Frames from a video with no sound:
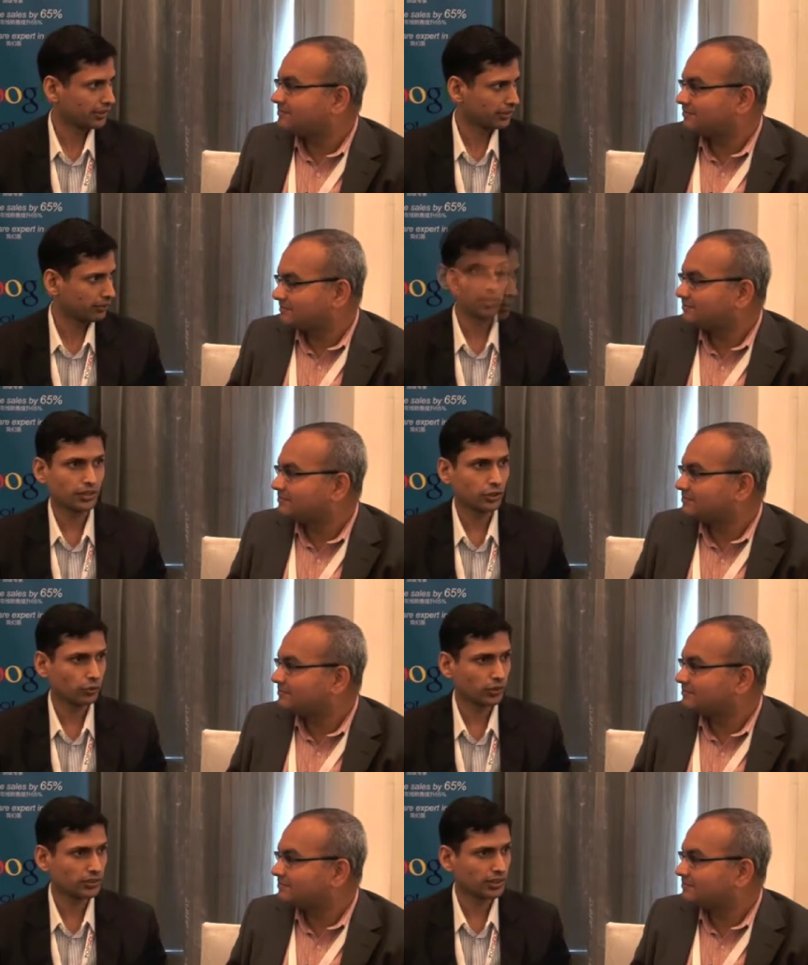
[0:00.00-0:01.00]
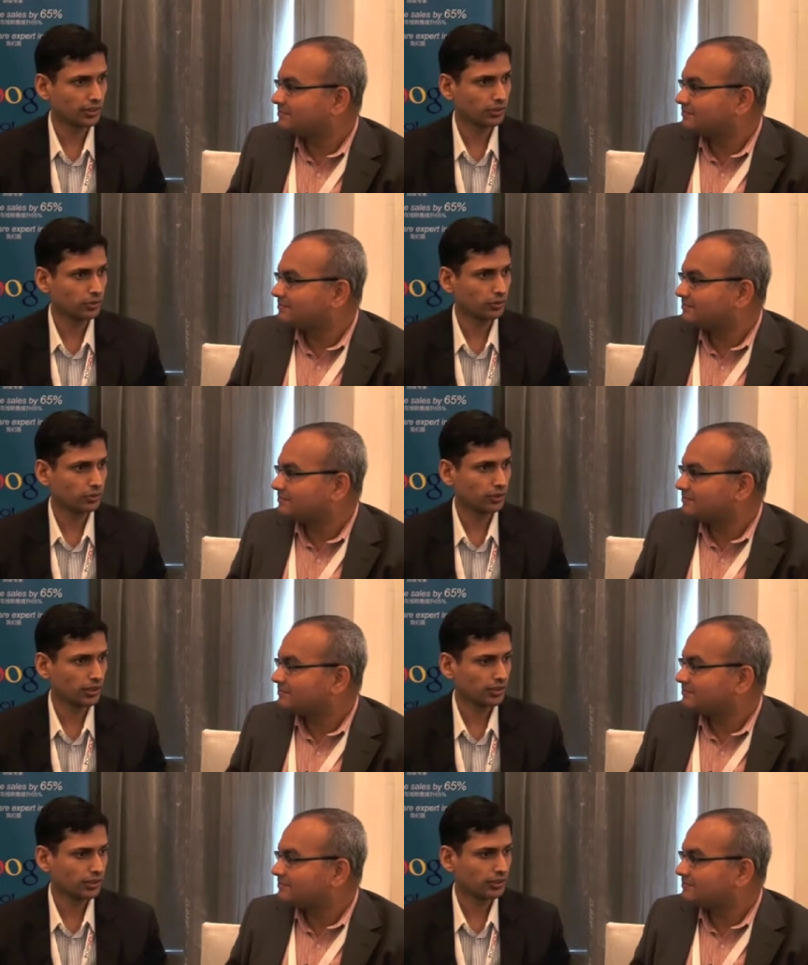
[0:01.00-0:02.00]
Speaker 1: determined, you will start to
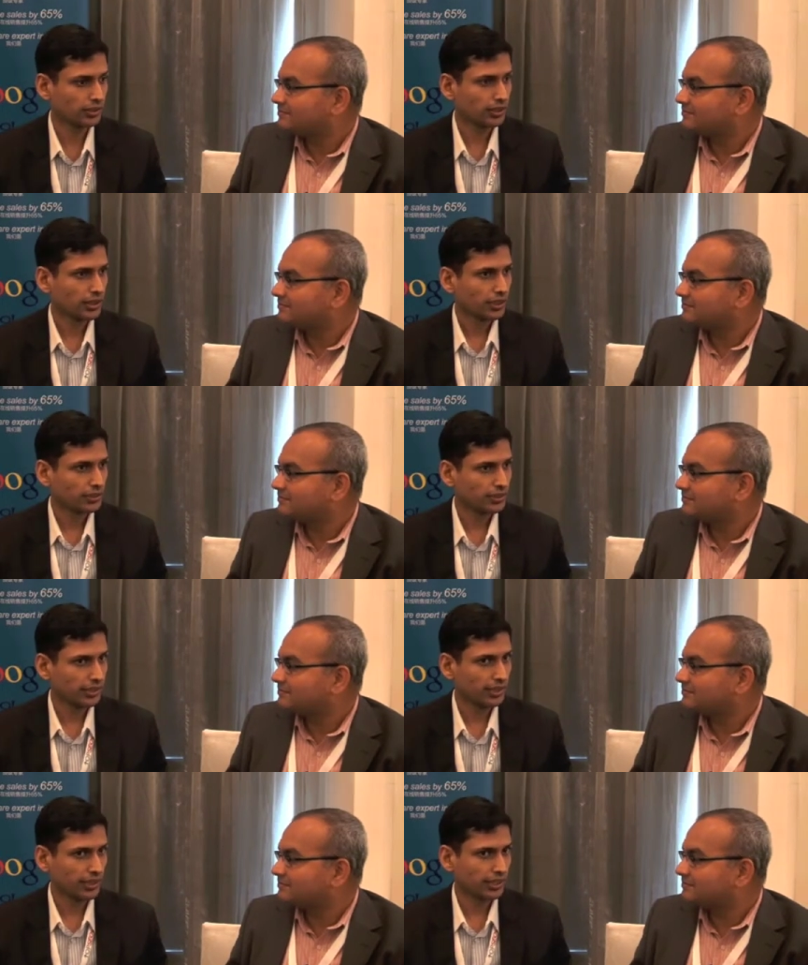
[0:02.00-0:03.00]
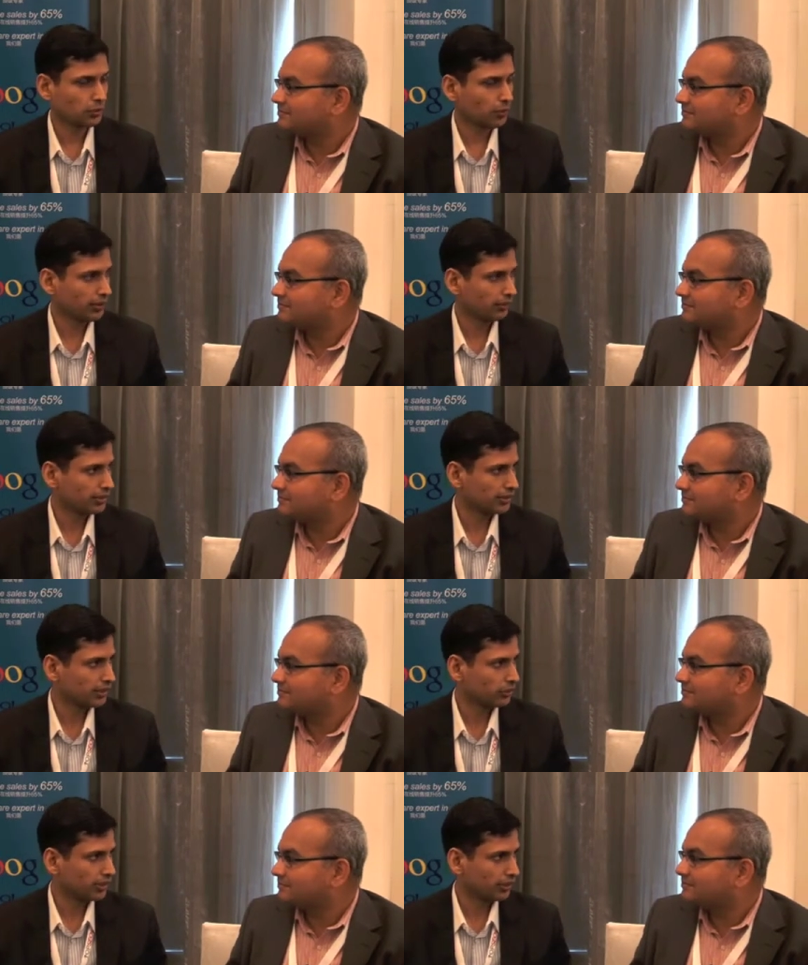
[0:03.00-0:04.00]
uh, see experiments
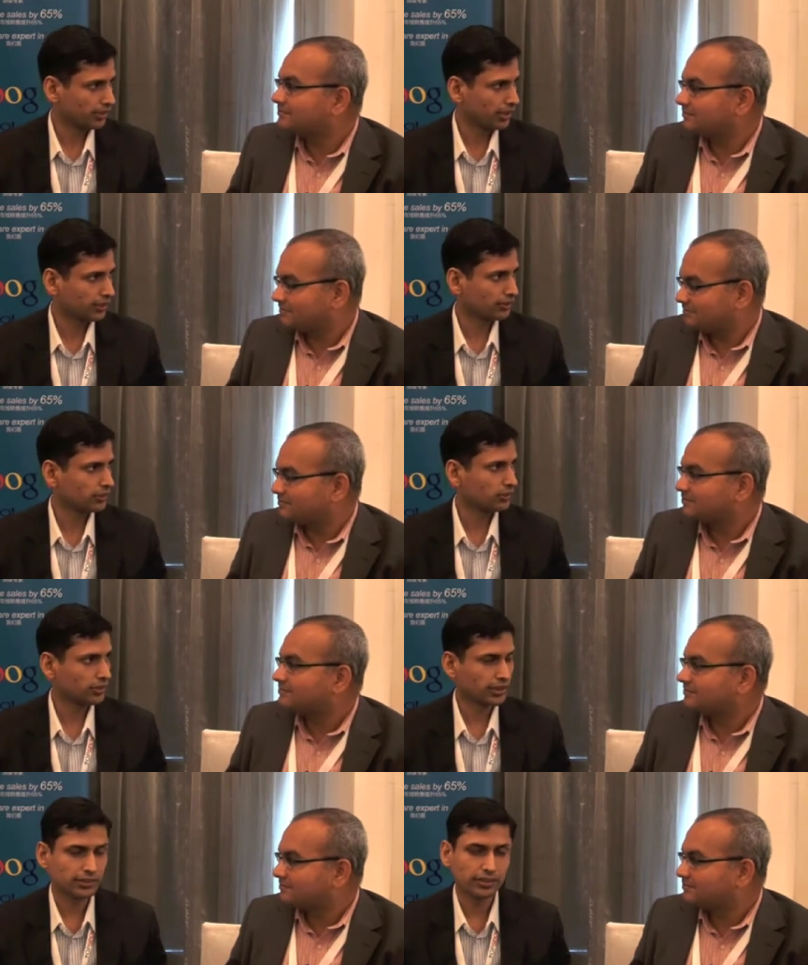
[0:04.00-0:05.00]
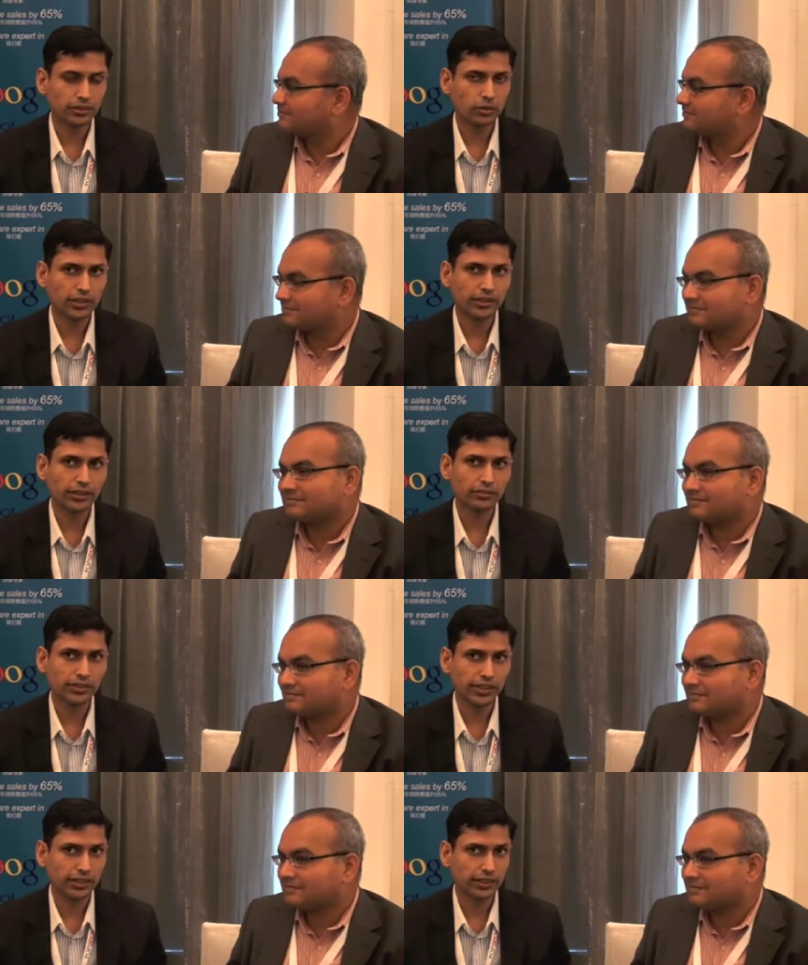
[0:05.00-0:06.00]
that you can run to test the quality of
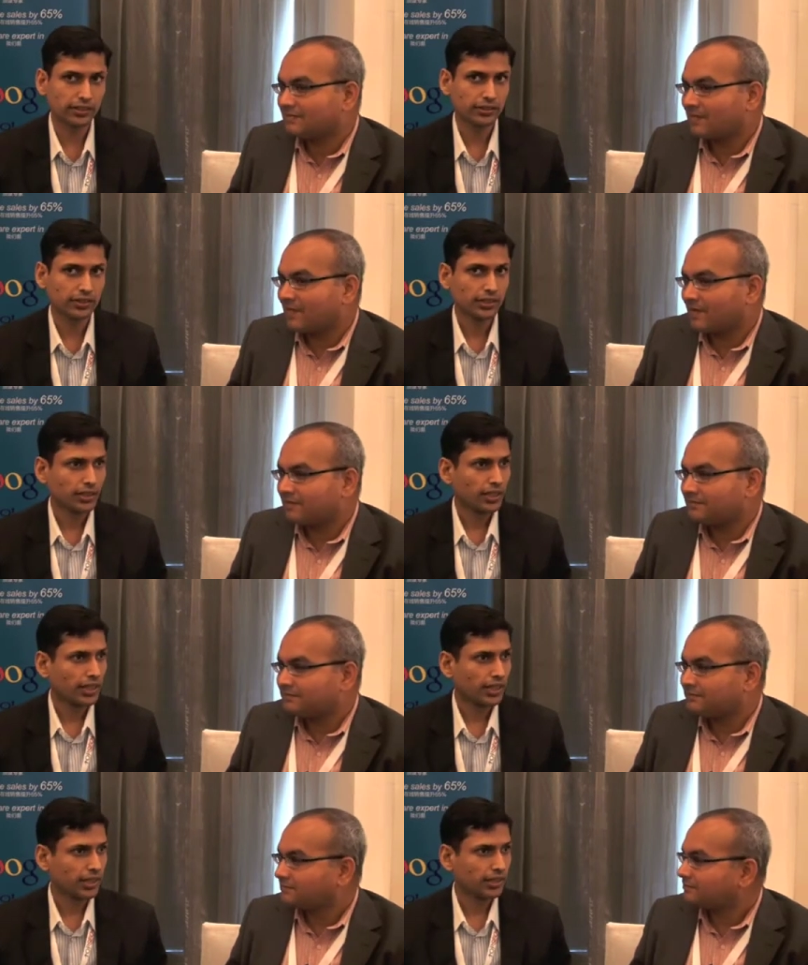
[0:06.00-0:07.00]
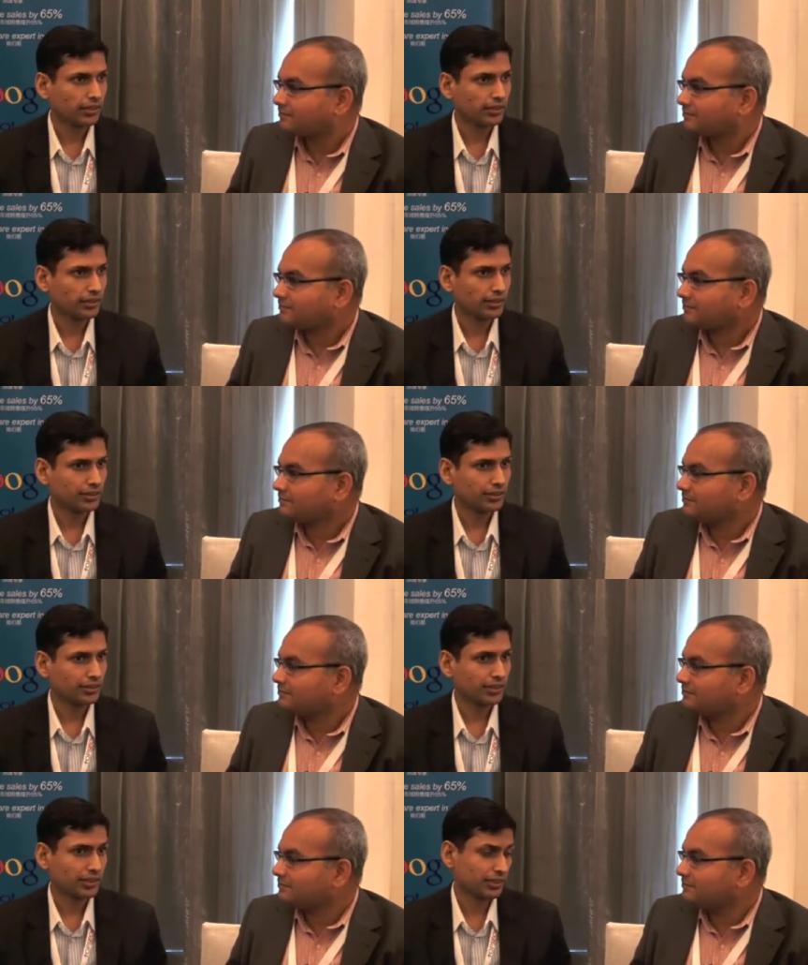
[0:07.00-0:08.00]
the data. And
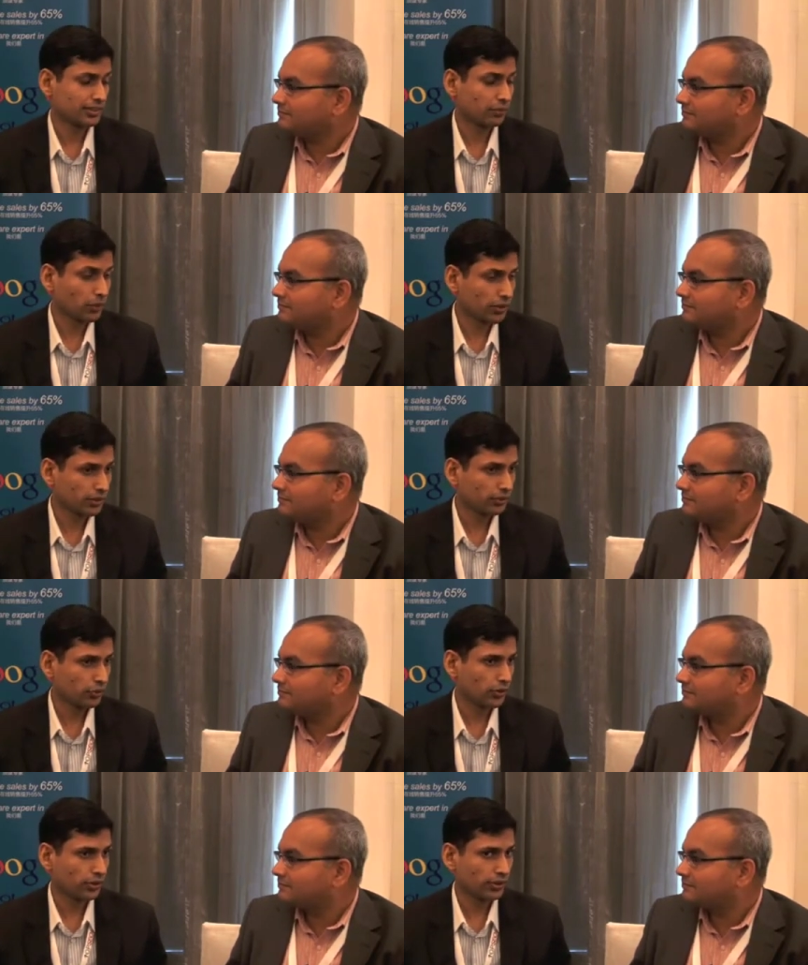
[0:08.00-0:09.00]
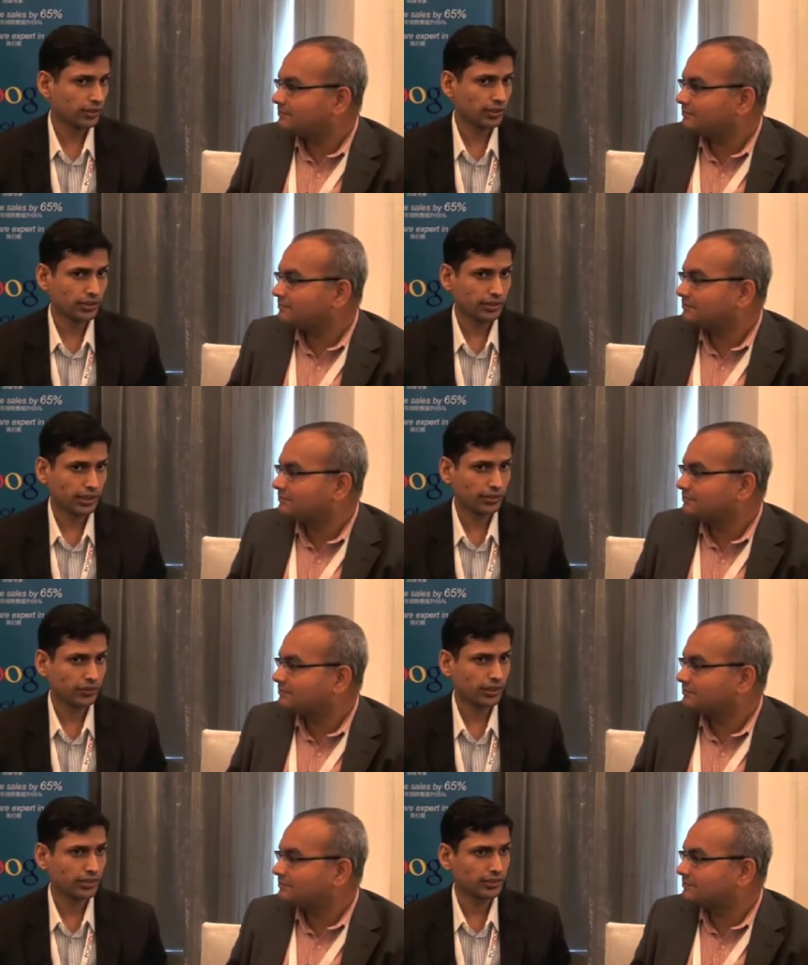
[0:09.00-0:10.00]
uh, it is important for uh,
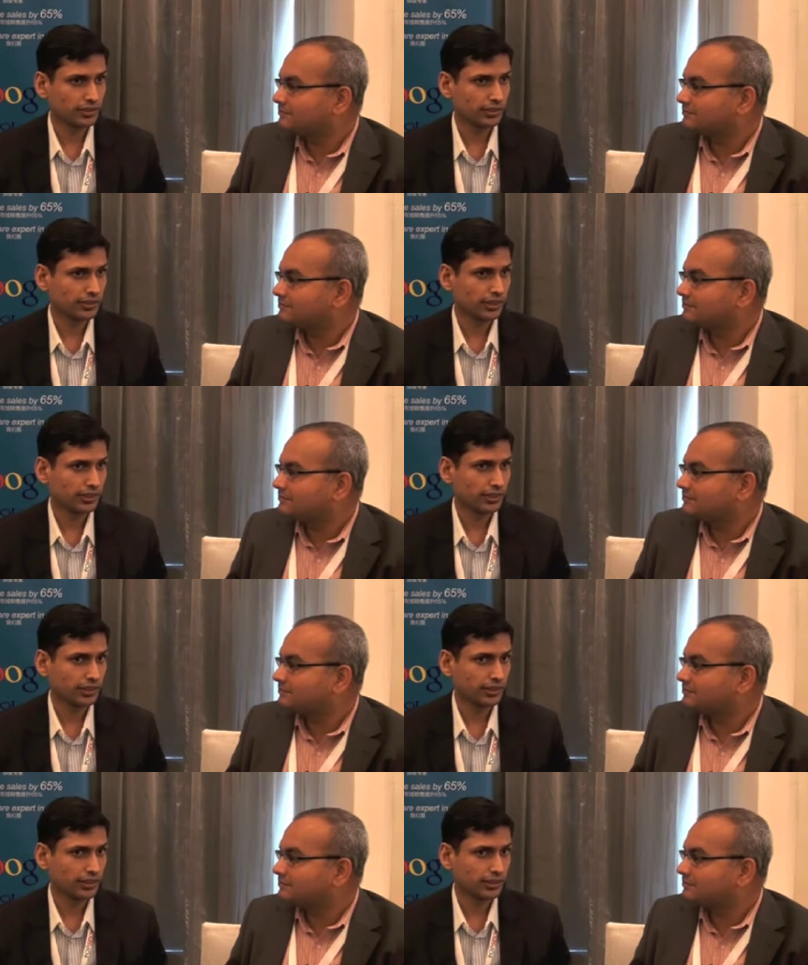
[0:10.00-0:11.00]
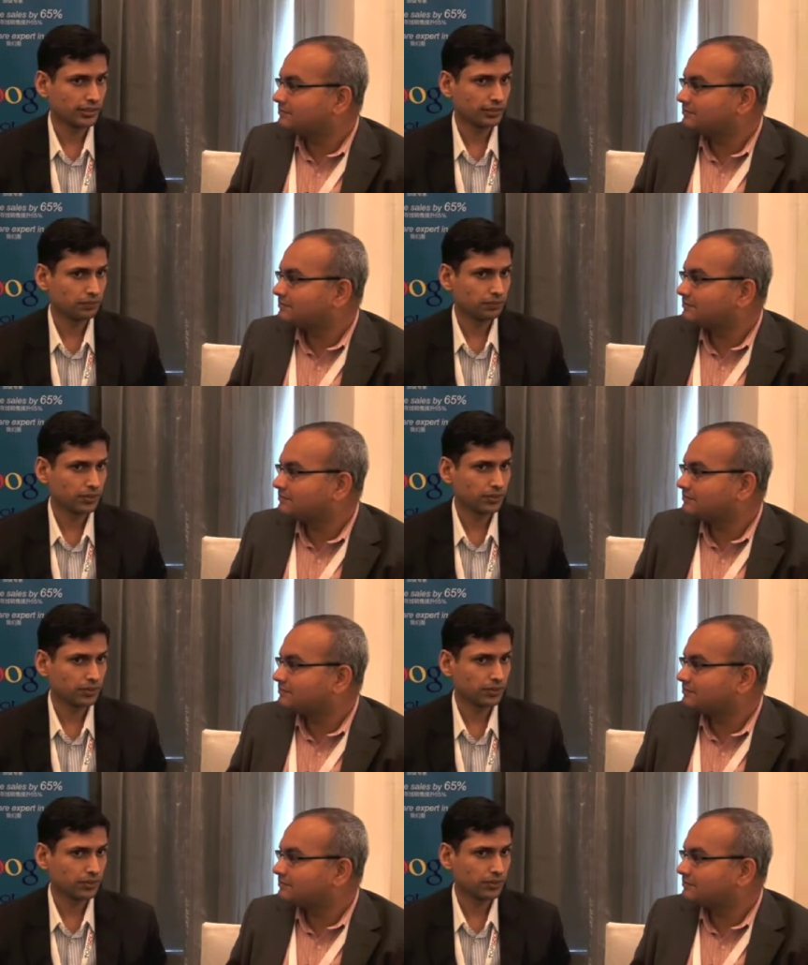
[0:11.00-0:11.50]
advertisers that they, uh,